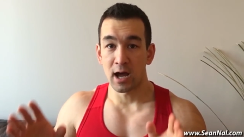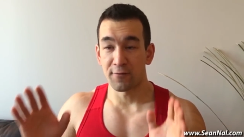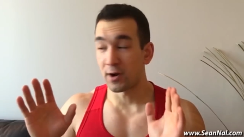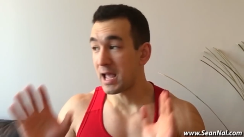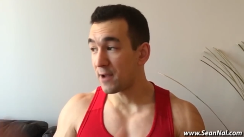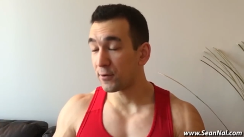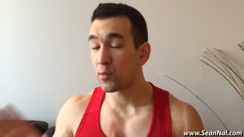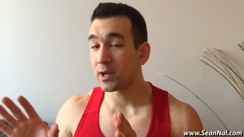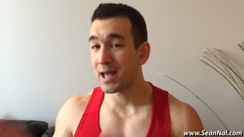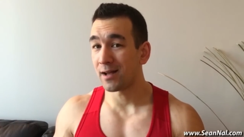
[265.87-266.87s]
Now, for
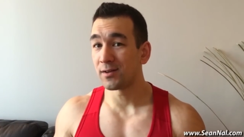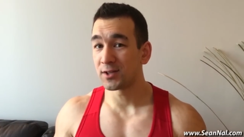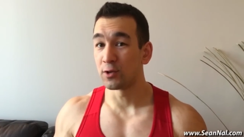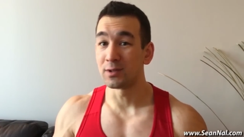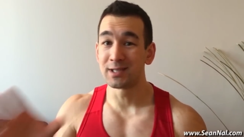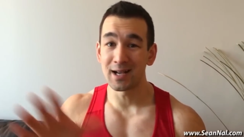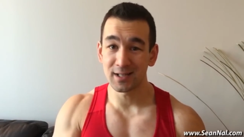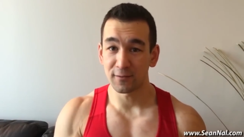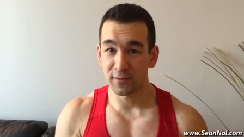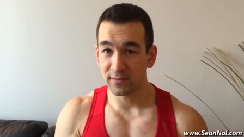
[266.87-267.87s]
everyone else who
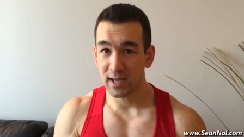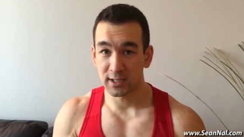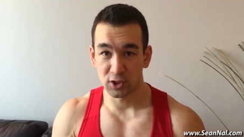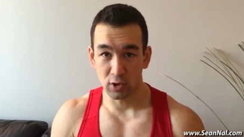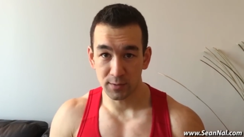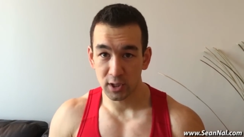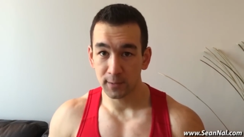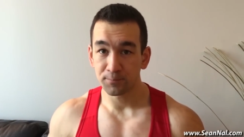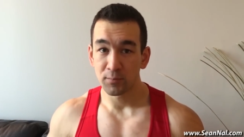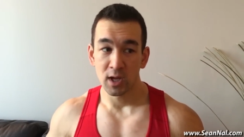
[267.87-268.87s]
doesn't fit that
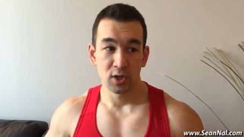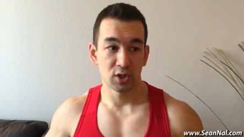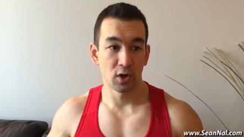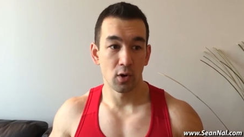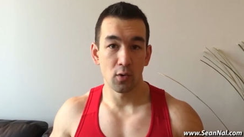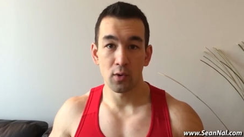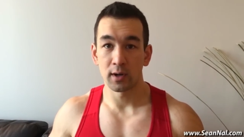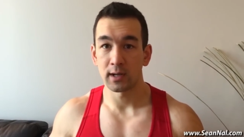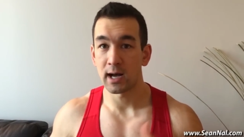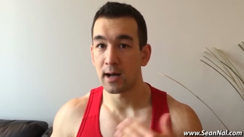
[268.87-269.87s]
description, so
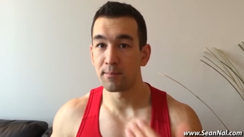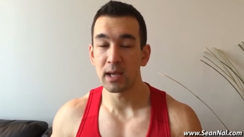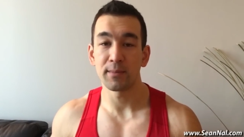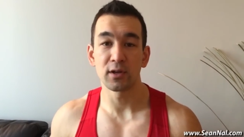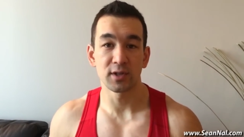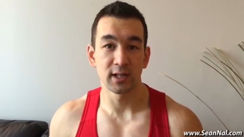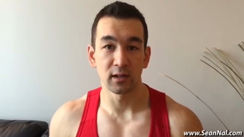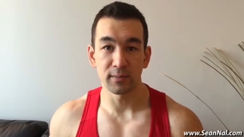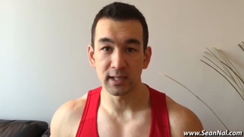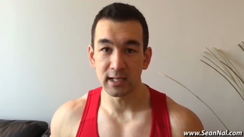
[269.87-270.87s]
uh, maybe you're still
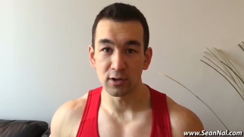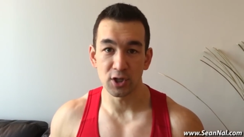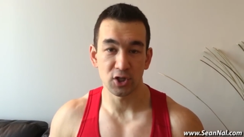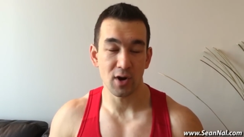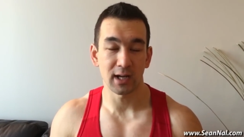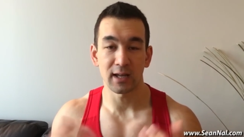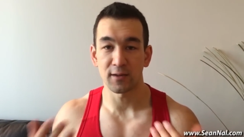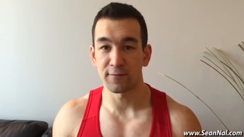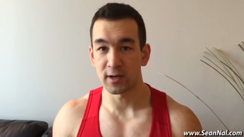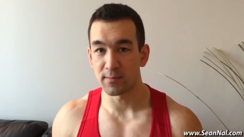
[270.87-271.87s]
a beginner just trying to get
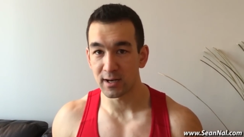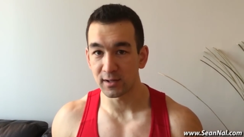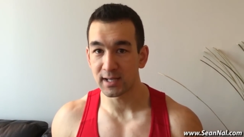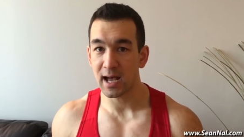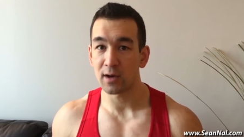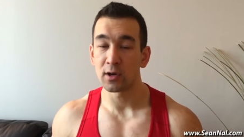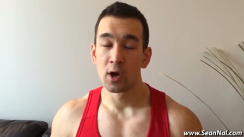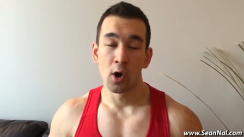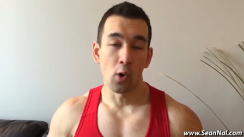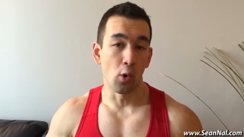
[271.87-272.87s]
the fundamentals down,
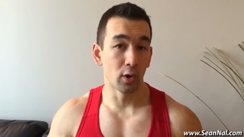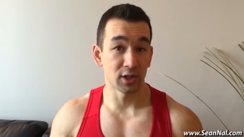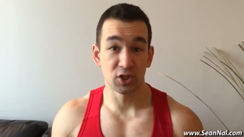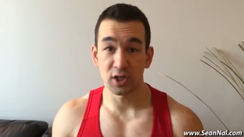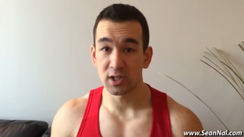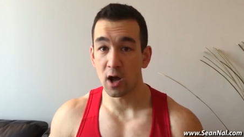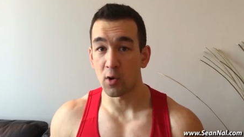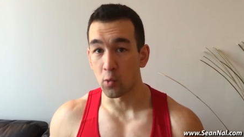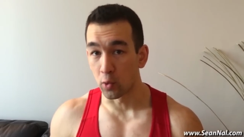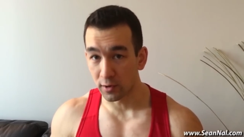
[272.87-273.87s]
or it's just
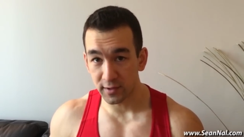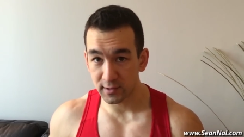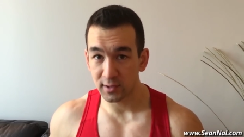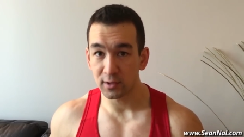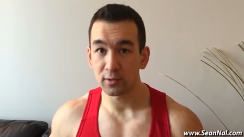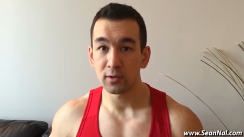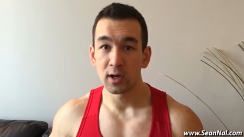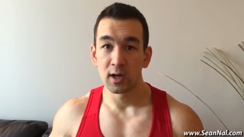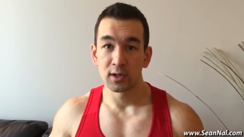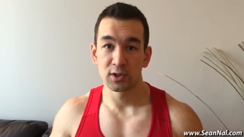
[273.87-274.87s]
not worth it to you
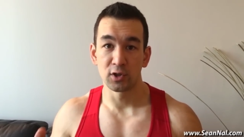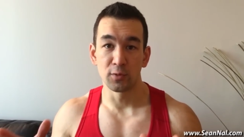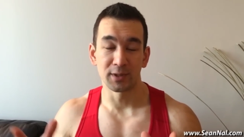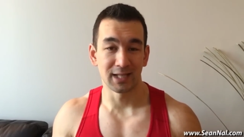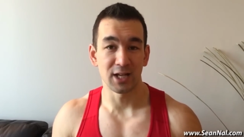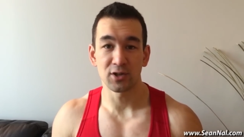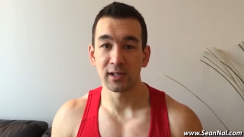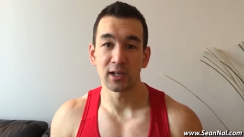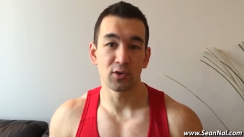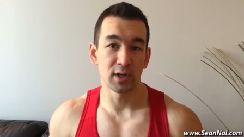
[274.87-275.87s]
to
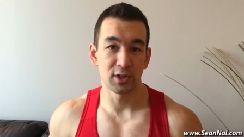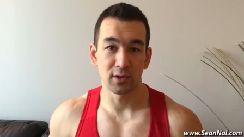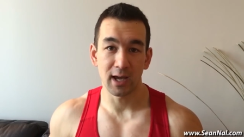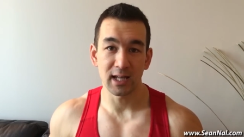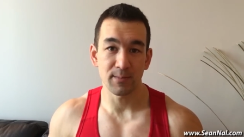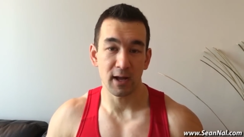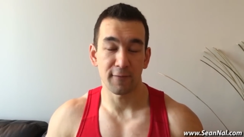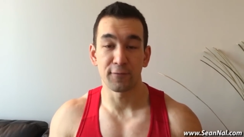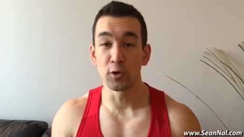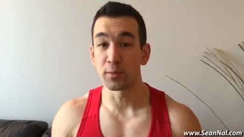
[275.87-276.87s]
potentially increase your gains by a
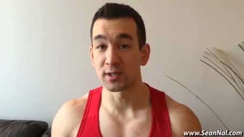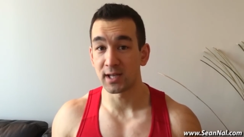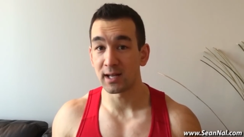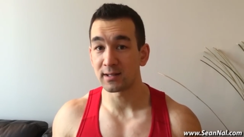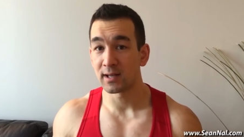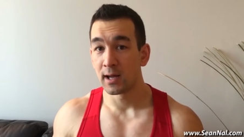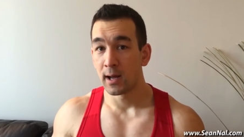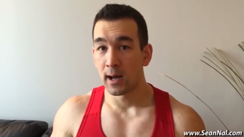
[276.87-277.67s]
few percent